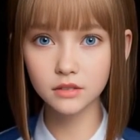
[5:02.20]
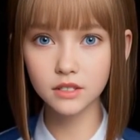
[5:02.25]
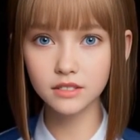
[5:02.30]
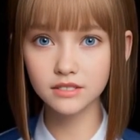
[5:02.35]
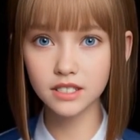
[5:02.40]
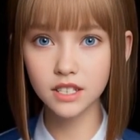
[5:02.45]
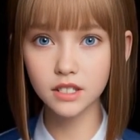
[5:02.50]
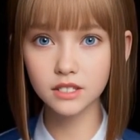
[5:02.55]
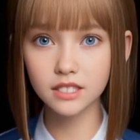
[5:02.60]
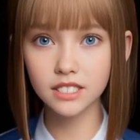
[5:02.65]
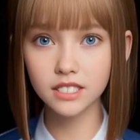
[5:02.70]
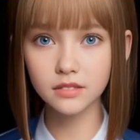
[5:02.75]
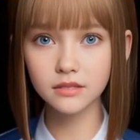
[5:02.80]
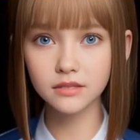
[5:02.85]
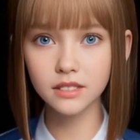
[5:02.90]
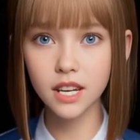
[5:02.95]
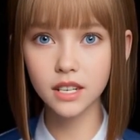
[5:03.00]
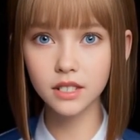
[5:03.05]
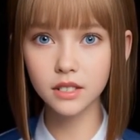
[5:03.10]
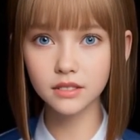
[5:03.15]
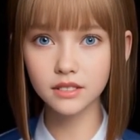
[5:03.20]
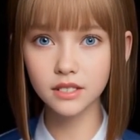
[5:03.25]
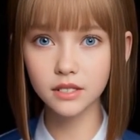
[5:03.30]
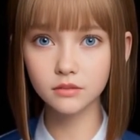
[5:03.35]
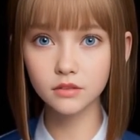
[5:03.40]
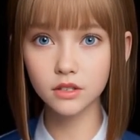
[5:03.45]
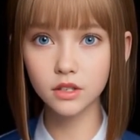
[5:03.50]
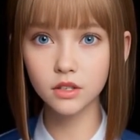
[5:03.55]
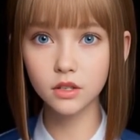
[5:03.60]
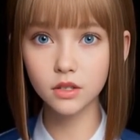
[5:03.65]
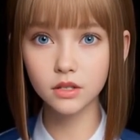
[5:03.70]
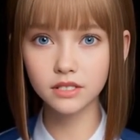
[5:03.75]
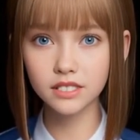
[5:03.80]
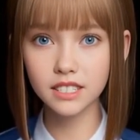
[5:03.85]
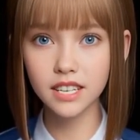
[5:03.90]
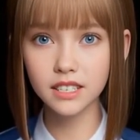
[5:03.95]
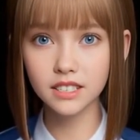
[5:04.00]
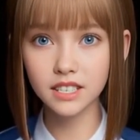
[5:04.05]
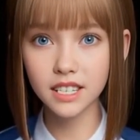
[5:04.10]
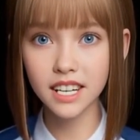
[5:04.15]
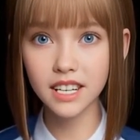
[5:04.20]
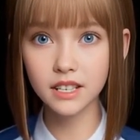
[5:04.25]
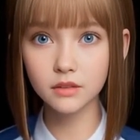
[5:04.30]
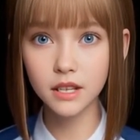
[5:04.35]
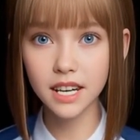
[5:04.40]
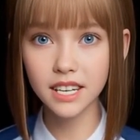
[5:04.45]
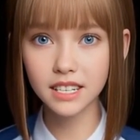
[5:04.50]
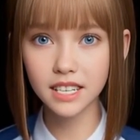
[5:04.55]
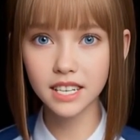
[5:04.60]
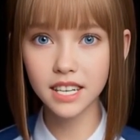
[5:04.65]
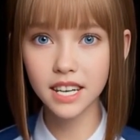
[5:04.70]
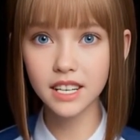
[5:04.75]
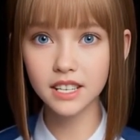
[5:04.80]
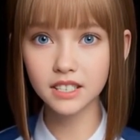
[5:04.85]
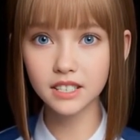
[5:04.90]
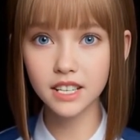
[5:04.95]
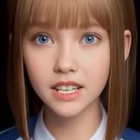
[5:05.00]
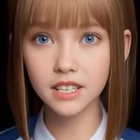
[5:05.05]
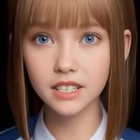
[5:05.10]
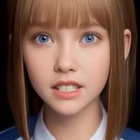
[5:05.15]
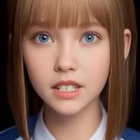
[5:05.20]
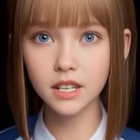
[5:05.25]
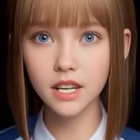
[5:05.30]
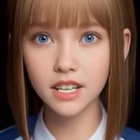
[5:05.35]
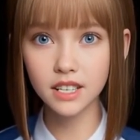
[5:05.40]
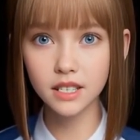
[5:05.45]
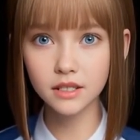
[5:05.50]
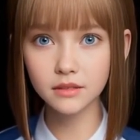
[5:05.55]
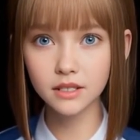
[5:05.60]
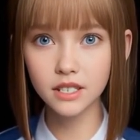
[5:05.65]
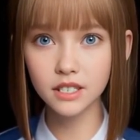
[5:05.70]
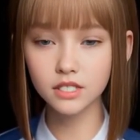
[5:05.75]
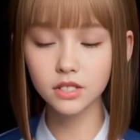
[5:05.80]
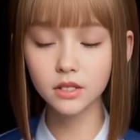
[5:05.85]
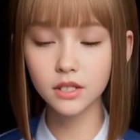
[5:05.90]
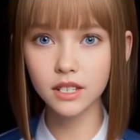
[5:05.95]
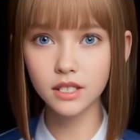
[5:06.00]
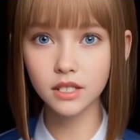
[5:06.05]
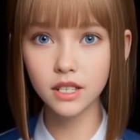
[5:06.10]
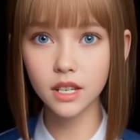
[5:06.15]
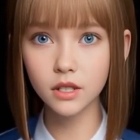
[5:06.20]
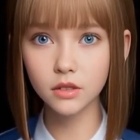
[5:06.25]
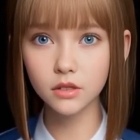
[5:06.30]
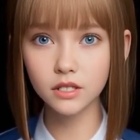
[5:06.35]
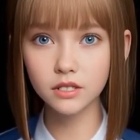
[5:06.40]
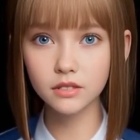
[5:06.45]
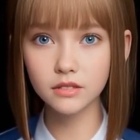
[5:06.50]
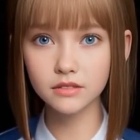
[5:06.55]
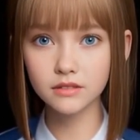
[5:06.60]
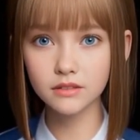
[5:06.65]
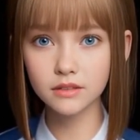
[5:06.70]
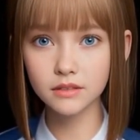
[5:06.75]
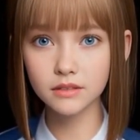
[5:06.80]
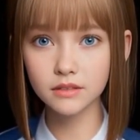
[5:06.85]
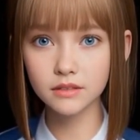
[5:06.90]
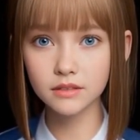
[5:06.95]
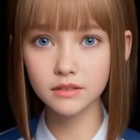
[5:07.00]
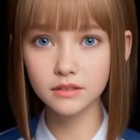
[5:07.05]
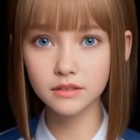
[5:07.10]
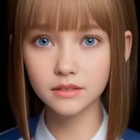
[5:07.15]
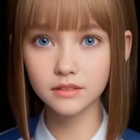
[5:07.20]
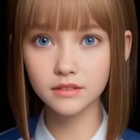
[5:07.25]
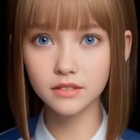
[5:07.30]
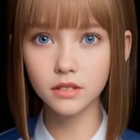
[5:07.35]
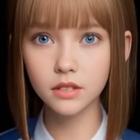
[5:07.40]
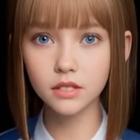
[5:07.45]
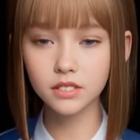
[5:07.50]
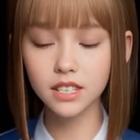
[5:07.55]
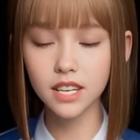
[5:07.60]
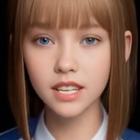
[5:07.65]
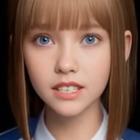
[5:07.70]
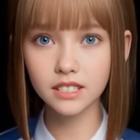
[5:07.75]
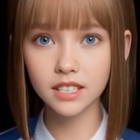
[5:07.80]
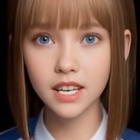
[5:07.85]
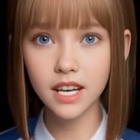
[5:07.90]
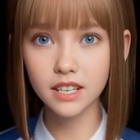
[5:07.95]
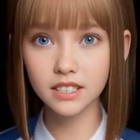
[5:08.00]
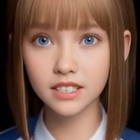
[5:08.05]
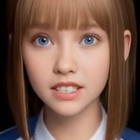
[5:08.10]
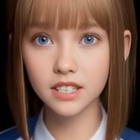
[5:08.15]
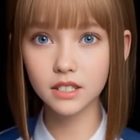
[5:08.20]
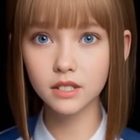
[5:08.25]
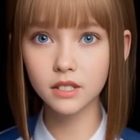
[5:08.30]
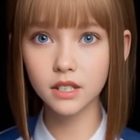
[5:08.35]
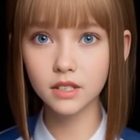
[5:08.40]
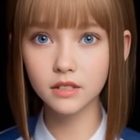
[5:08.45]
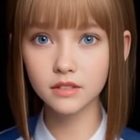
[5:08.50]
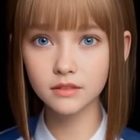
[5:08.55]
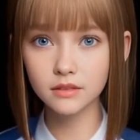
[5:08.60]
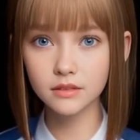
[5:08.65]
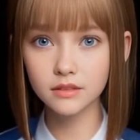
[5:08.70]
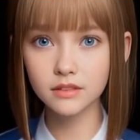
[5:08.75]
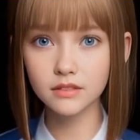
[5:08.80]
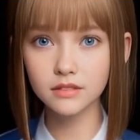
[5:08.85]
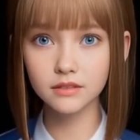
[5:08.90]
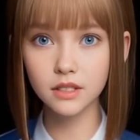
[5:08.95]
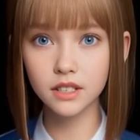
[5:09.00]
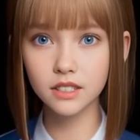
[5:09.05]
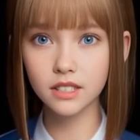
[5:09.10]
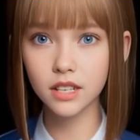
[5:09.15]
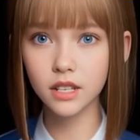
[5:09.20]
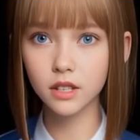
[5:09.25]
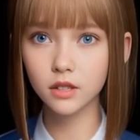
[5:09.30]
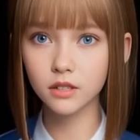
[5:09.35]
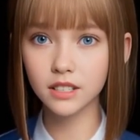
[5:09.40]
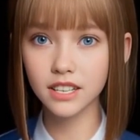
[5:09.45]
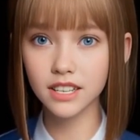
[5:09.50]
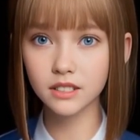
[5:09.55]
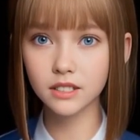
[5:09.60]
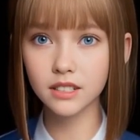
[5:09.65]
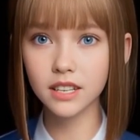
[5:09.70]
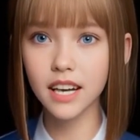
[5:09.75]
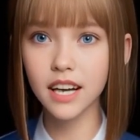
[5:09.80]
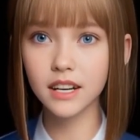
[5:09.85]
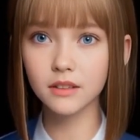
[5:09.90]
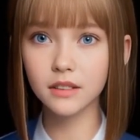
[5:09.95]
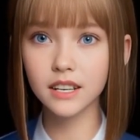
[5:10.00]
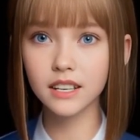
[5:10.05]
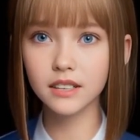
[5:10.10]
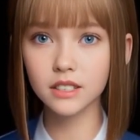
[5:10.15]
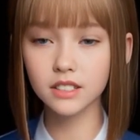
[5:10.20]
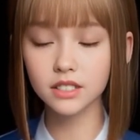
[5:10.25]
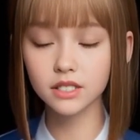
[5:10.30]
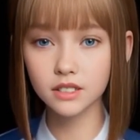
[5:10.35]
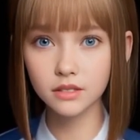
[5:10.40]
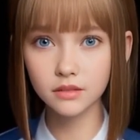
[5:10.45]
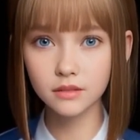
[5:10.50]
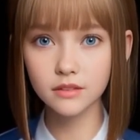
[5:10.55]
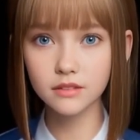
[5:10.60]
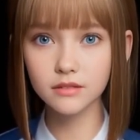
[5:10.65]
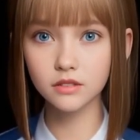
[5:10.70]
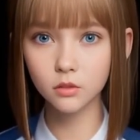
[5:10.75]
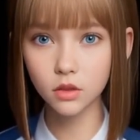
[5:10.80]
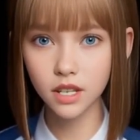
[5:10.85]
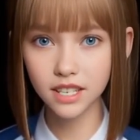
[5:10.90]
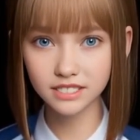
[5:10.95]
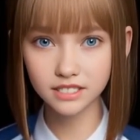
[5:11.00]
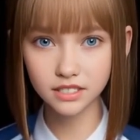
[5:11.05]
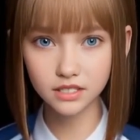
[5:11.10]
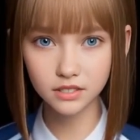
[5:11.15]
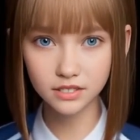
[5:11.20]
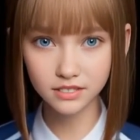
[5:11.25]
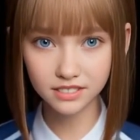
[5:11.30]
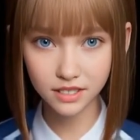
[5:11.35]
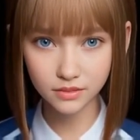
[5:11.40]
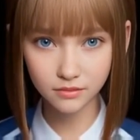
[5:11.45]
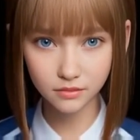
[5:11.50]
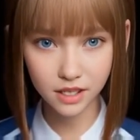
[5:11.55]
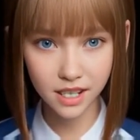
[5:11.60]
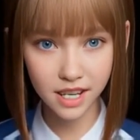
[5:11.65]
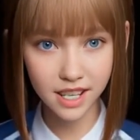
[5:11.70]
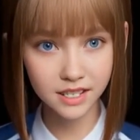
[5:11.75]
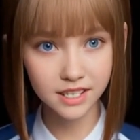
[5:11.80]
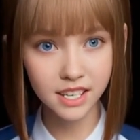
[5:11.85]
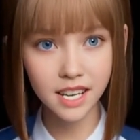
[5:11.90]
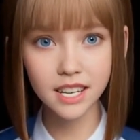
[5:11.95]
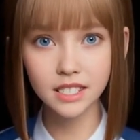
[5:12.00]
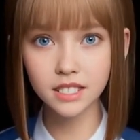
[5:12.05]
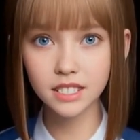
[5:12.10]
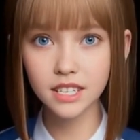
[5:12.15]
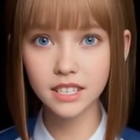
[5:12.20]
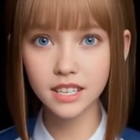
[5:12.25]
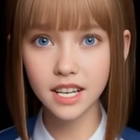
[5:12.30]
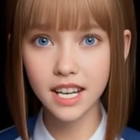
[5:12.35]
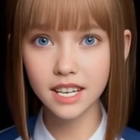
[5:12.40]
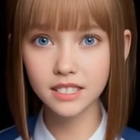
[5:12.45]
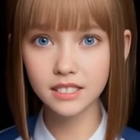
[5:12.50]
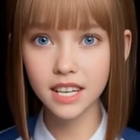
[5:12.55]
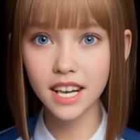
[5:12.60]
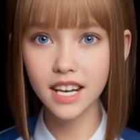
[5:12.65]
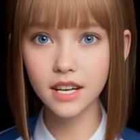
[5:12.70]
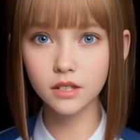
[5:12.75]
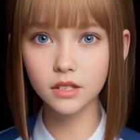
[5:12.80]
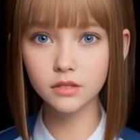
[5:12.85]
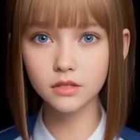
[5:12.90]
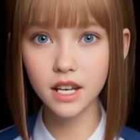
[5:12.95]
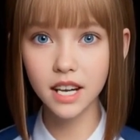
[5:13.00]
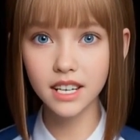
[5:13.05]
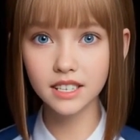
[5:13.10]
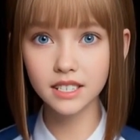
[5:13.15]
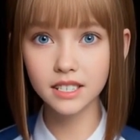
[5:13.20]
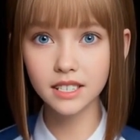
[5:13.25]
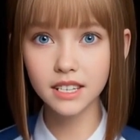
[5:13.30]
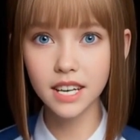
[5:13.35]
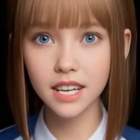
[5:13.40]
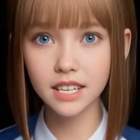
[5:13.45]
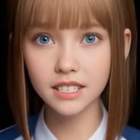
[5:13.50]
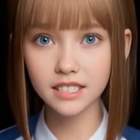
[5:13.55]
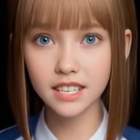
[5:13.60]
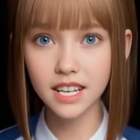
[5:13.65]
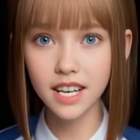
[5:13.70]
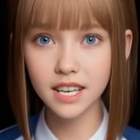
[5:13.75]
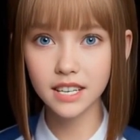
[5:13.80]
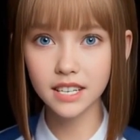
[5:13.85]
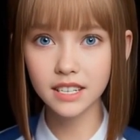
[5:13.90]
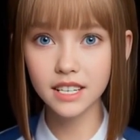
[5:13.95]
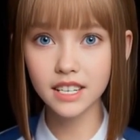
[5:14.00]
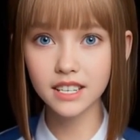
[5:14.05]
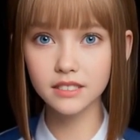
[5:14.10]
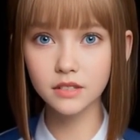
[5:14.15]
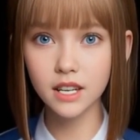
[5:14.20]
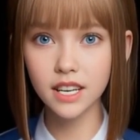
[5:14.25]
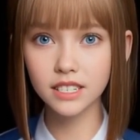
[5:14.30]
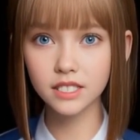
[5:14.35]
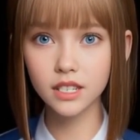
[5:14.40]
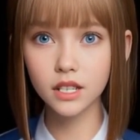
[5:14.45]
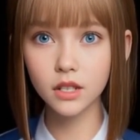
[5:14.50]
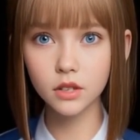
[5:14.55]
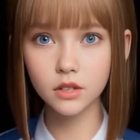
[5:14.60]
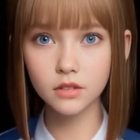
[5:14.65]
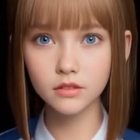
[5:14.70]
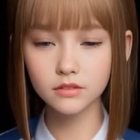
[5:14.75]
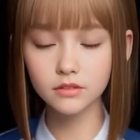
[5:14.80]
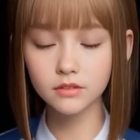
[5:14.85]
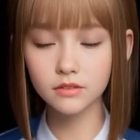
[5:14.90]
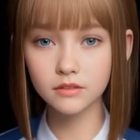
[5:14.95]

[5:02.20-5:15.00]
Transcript: refused to follow the rules and take medication to artificially lower her testosterone. Below are your comments. Western civilization has now crossed the insanity threshold.